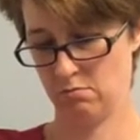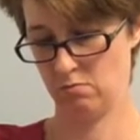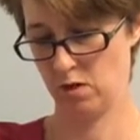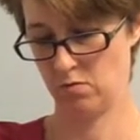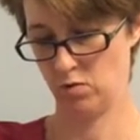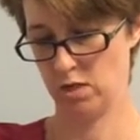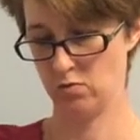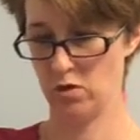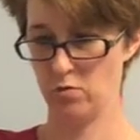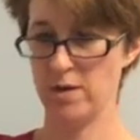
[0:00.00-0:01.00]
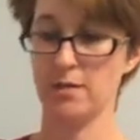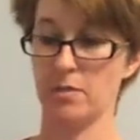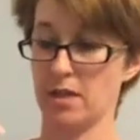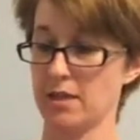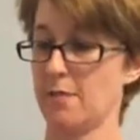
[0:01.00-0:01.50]
Red, white, green, white,
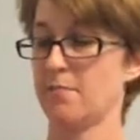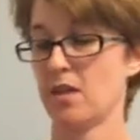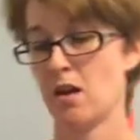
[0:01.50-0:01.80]
something like that.